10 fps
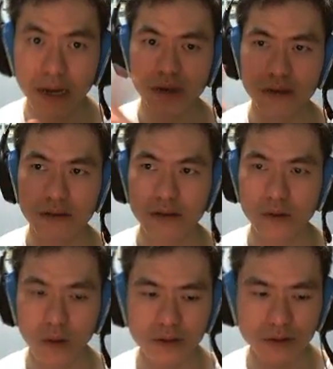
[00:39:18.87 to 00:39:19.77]
with
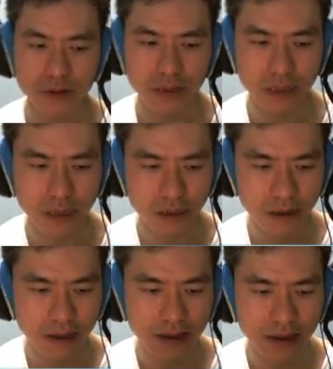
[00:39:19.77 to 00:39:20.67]
Guan Yu, he
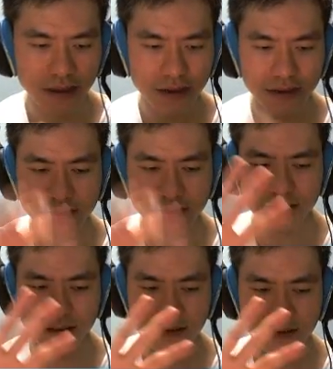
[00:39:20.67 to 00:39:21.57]
turns
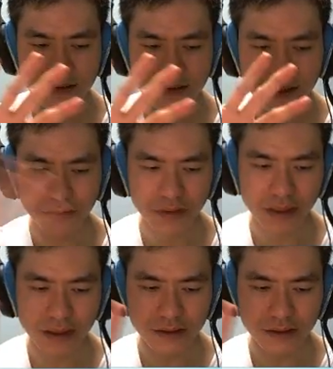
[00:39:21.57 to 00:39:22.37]
everything